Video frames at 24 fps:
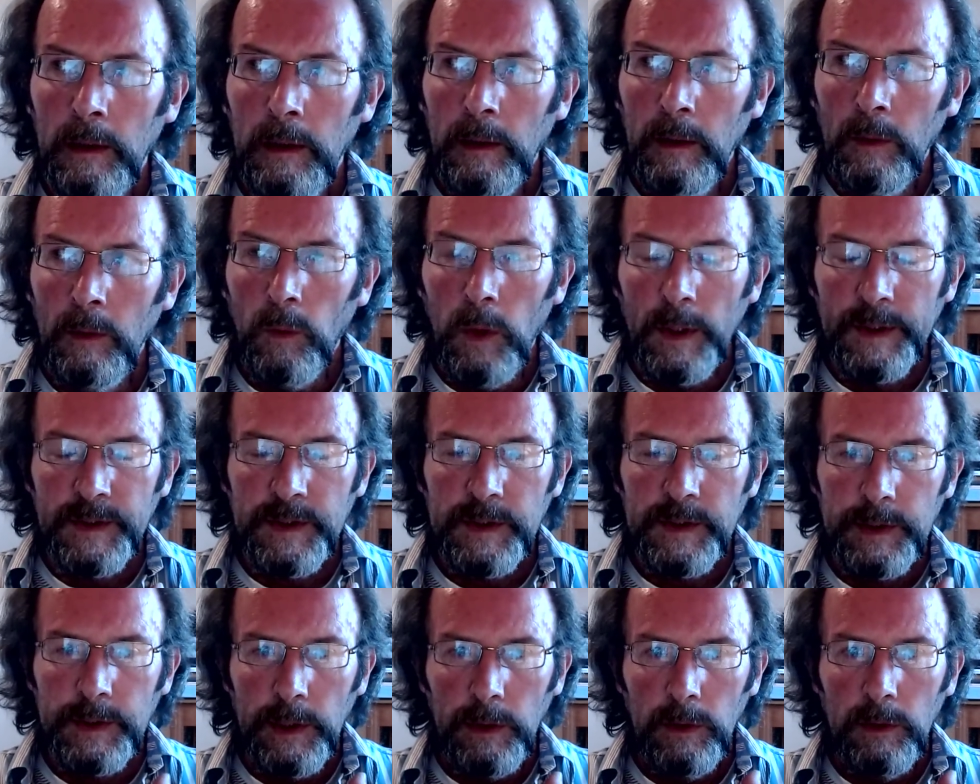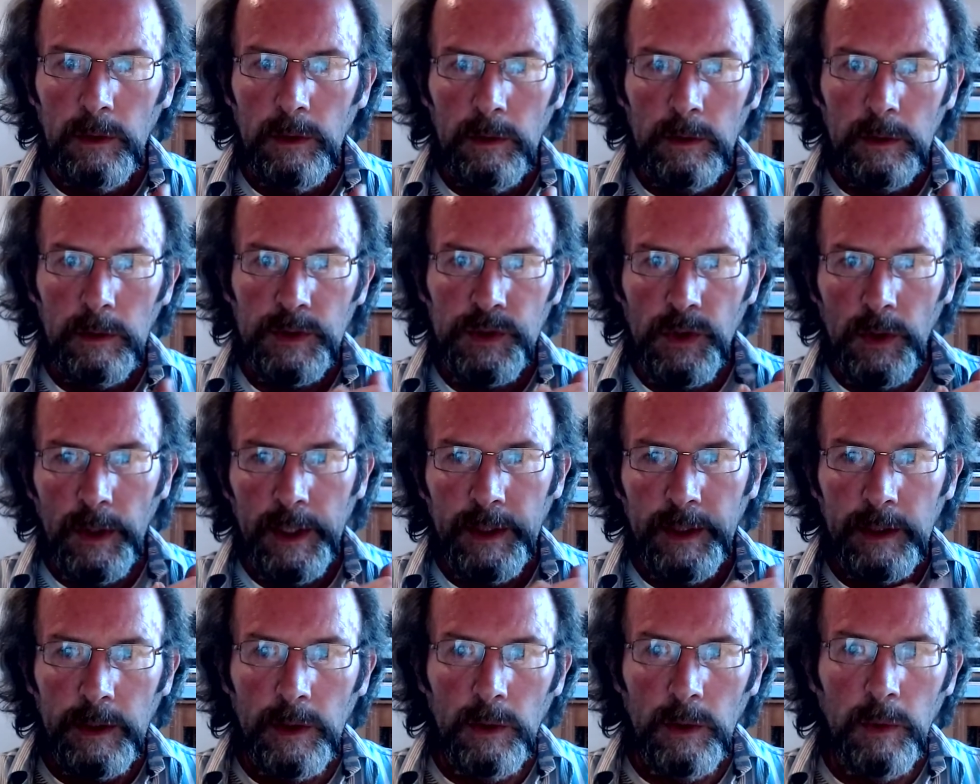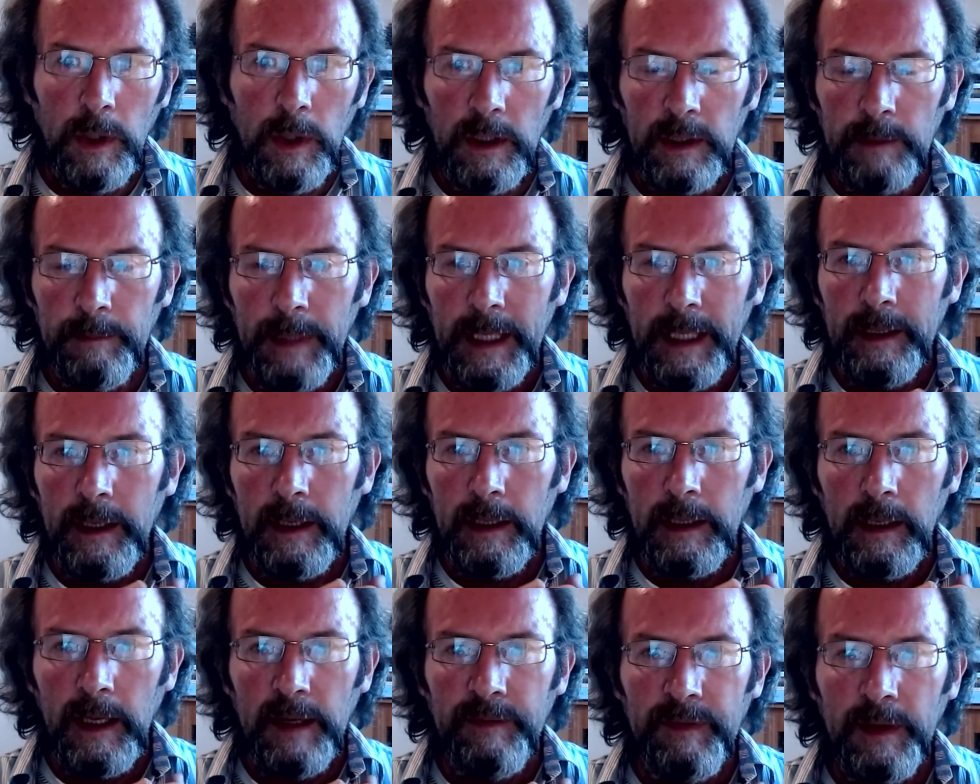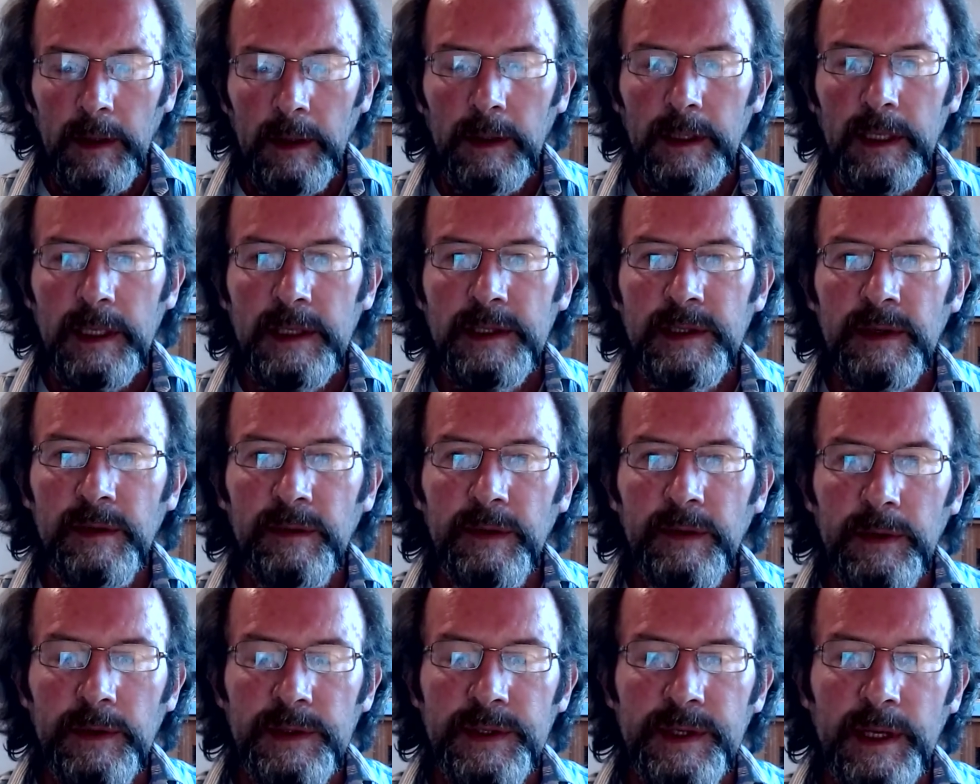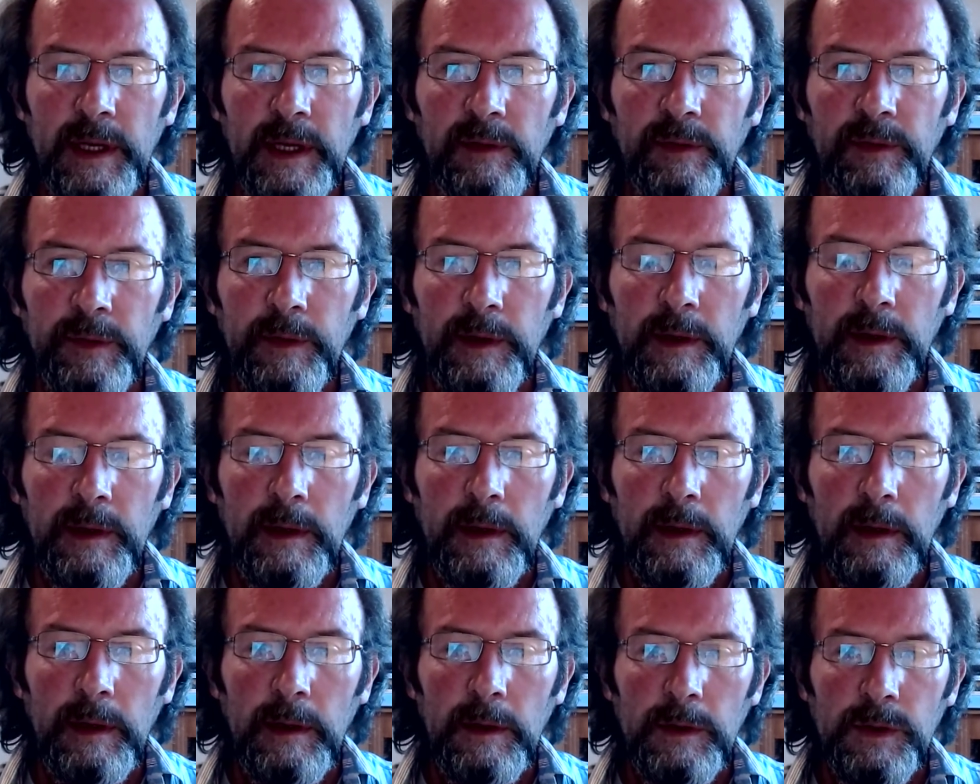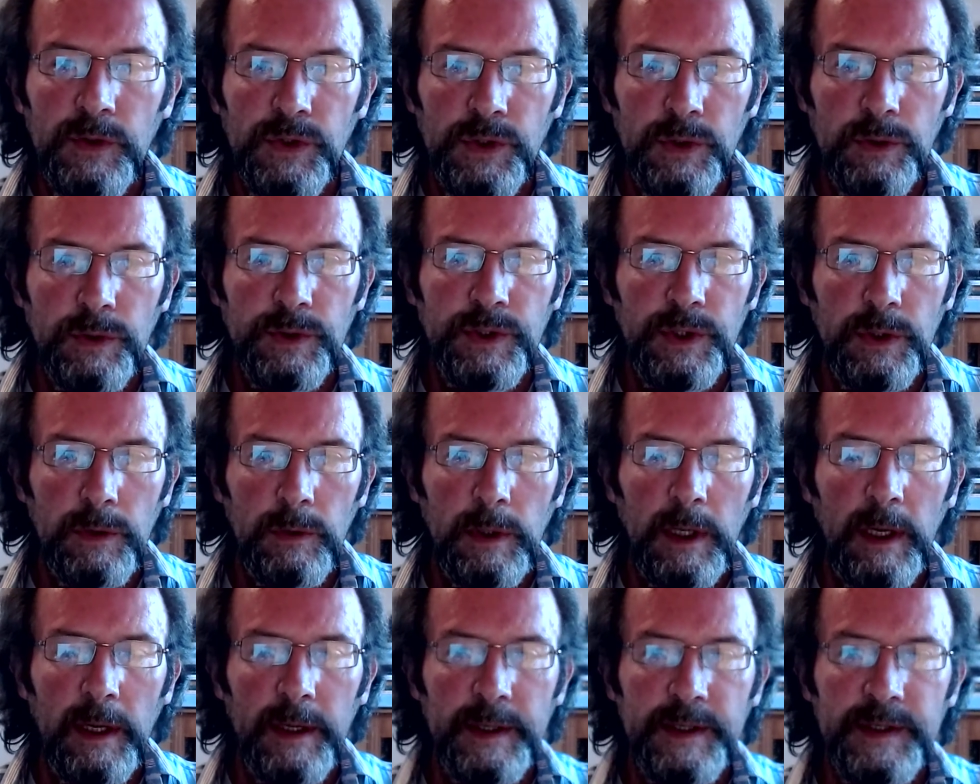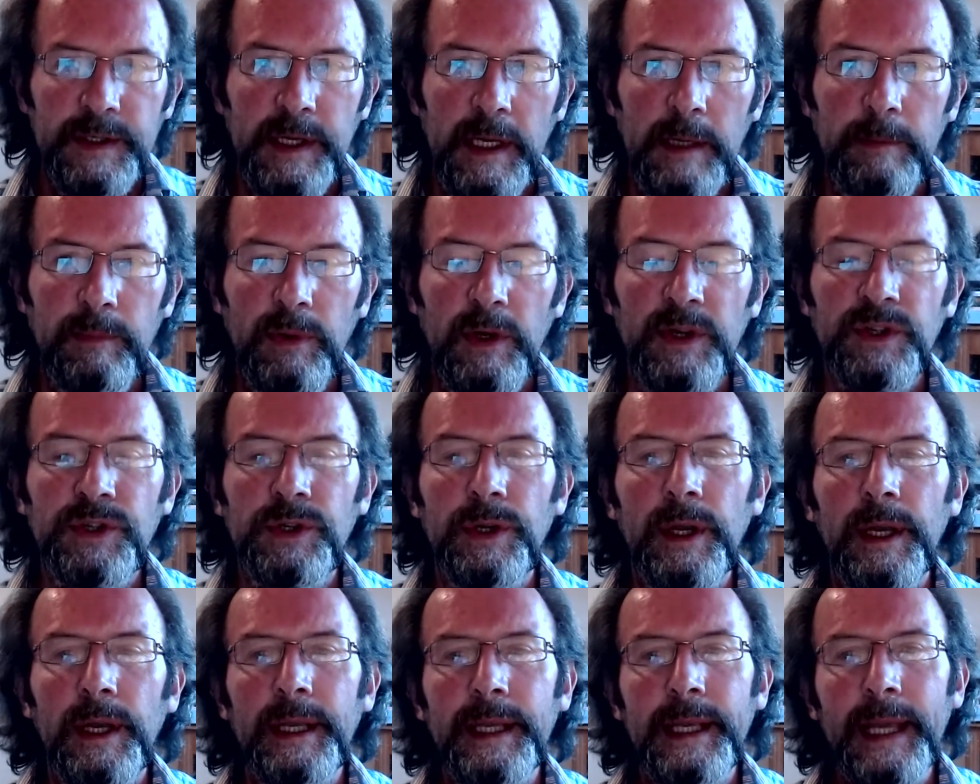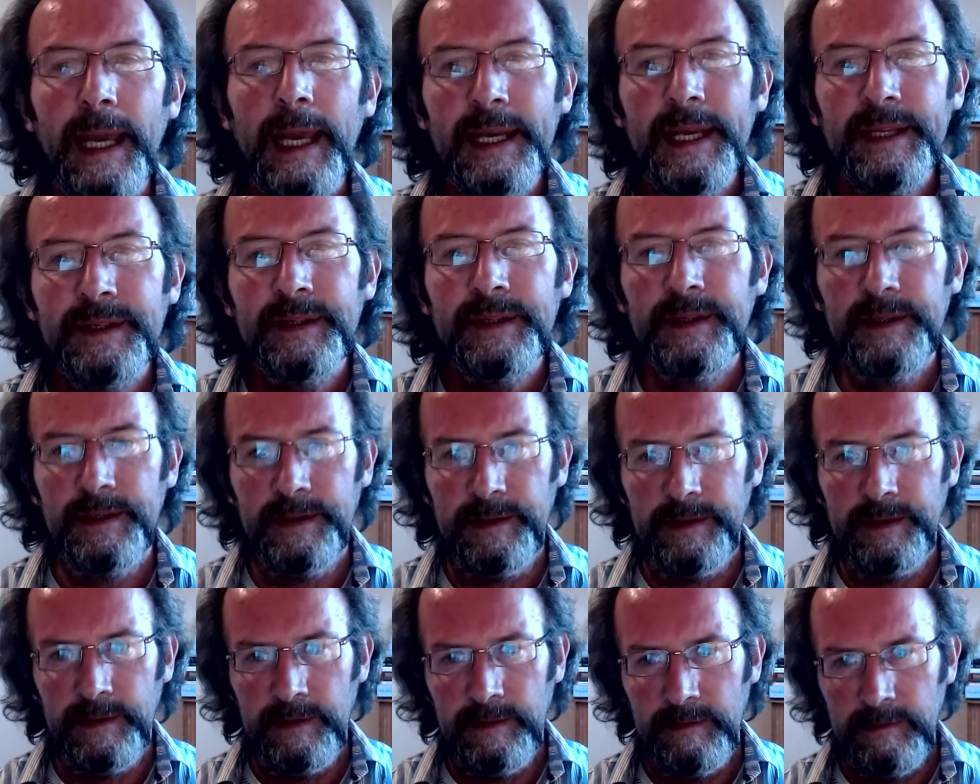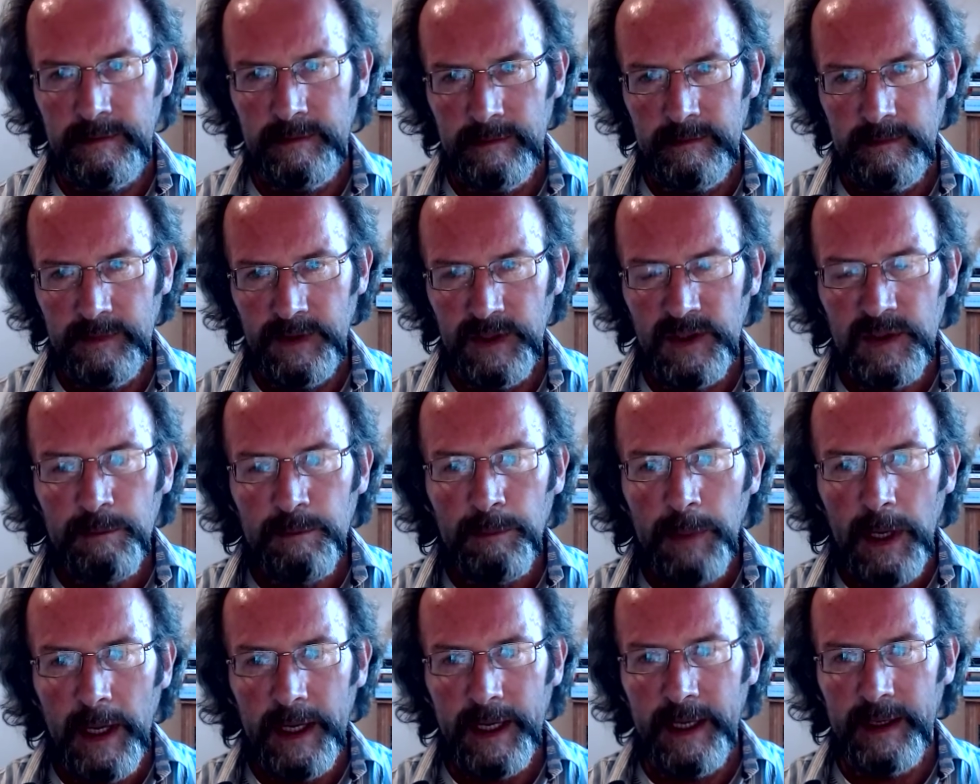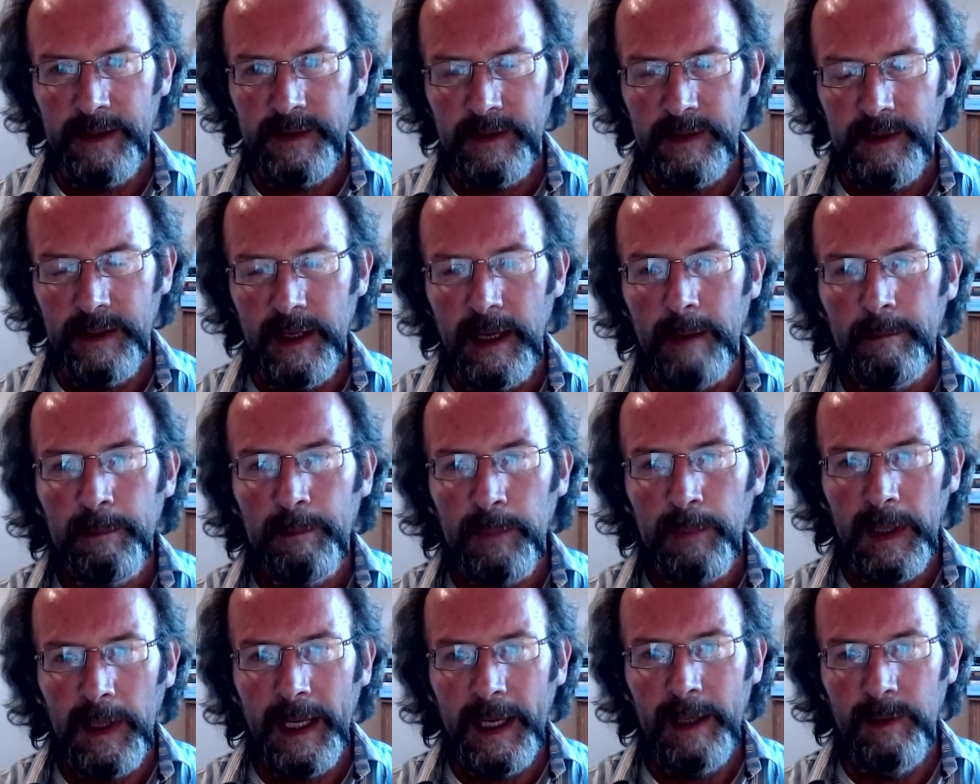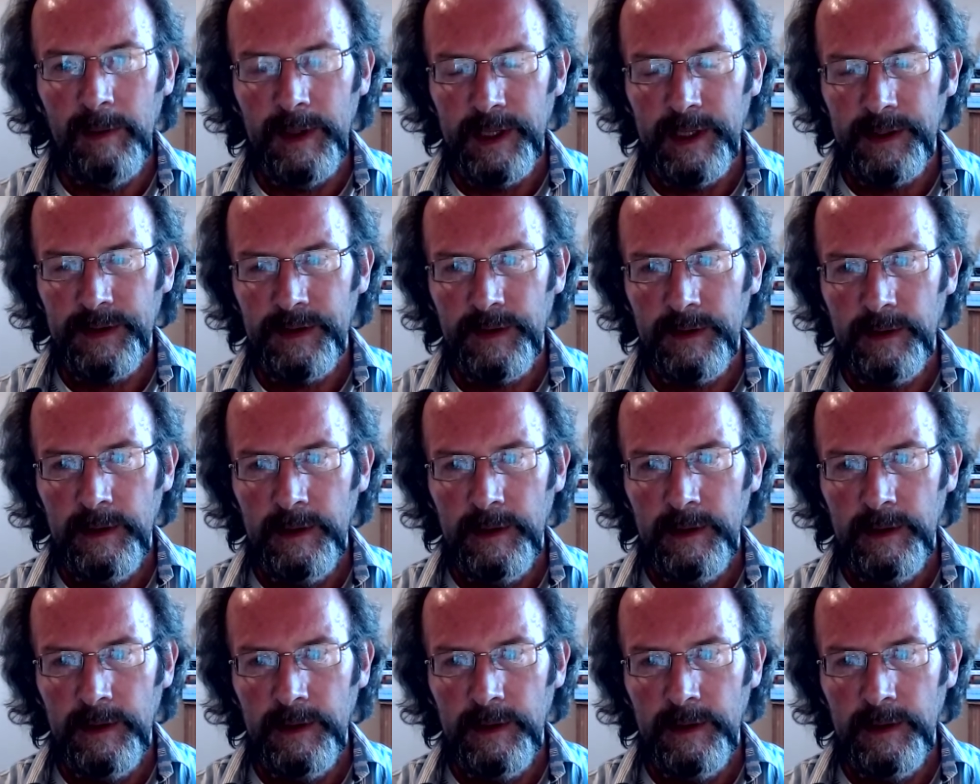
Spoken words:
wants to join the new world and make life a lot easier for yourself, should you learn ZBrush? Yes. Just buy it and play with it.